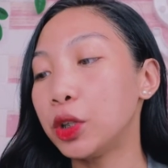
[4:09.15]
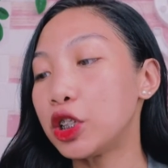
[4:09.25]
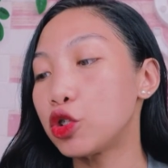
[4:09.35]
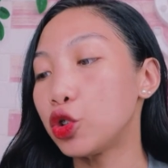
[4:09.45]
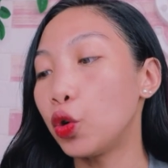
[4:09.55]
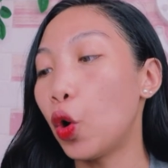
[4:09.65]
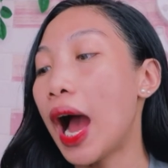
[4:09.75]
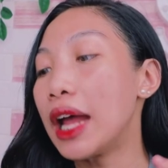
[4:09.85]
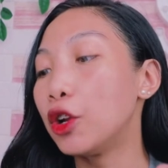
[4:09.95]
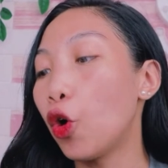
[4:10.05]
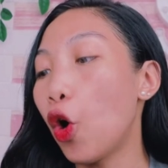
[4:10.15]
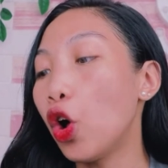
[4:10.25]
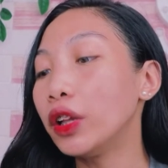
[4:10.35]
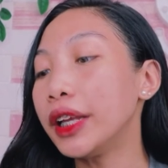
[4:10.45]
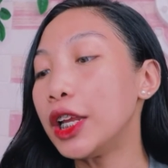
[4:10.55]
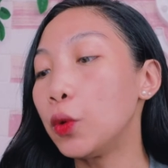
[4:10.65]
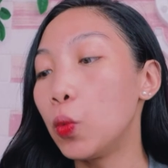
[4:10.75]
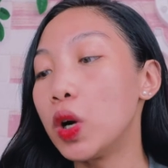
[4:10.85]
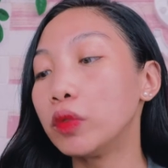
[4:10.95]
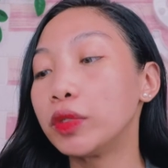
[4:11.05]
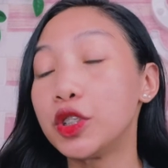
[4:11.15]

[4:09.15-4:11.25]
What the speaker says: brings you an all-in-one